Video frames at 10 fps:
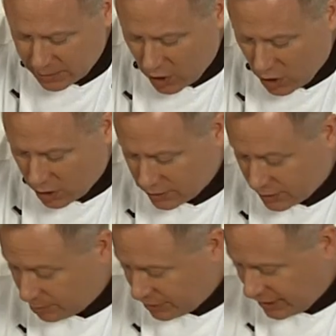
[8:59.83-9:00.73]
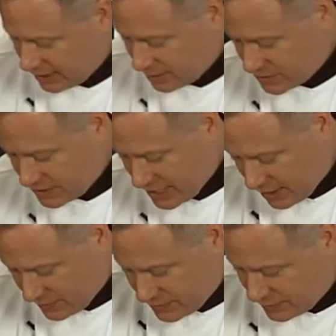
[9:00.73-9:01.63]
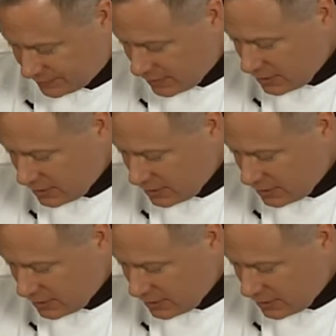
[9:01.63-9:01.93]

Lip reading: them on the plate themselves.